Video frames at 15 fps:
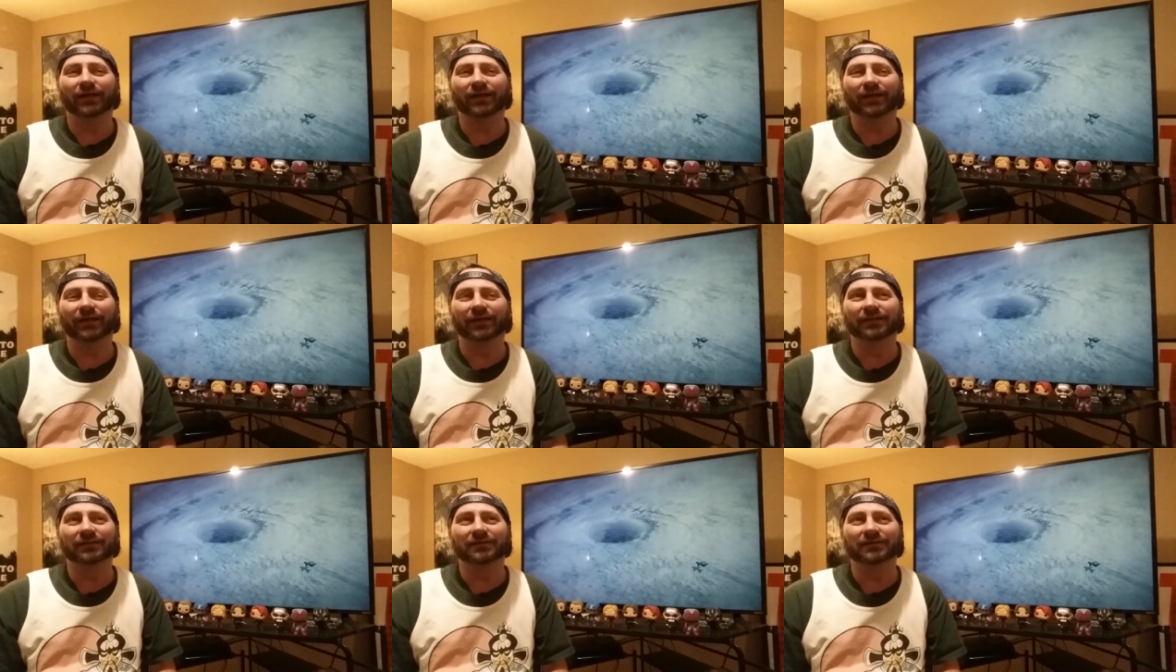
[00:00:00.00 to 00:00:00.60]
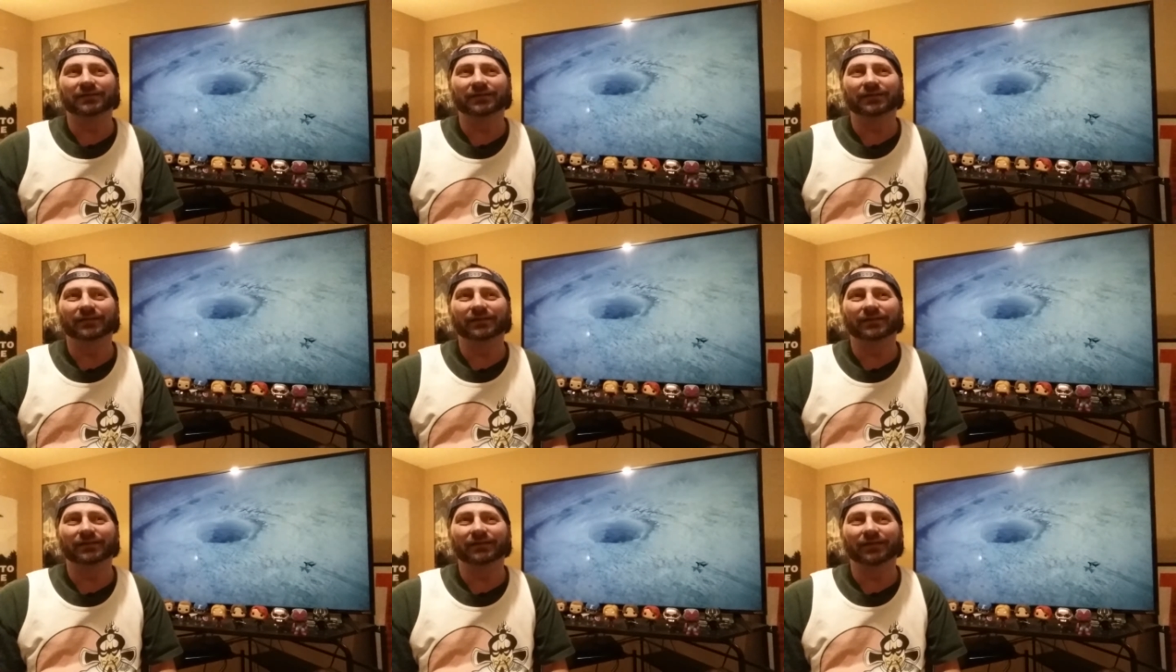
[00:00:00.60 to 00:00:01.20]
and
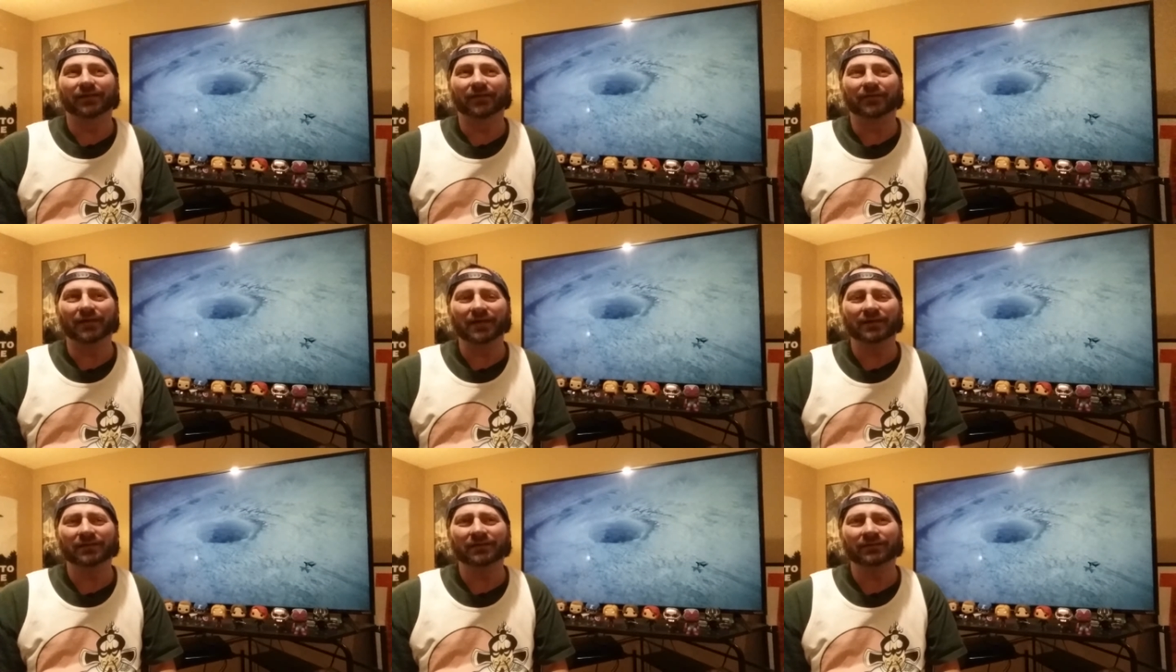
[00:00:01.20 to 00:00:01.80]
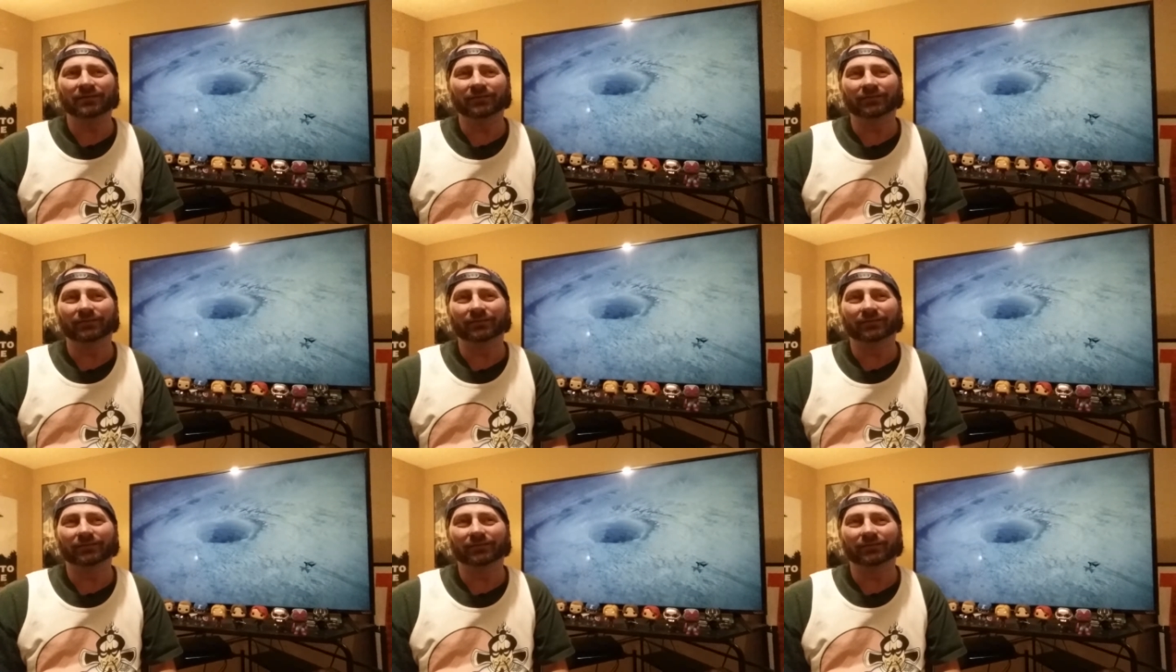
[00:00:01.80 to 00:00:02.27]
then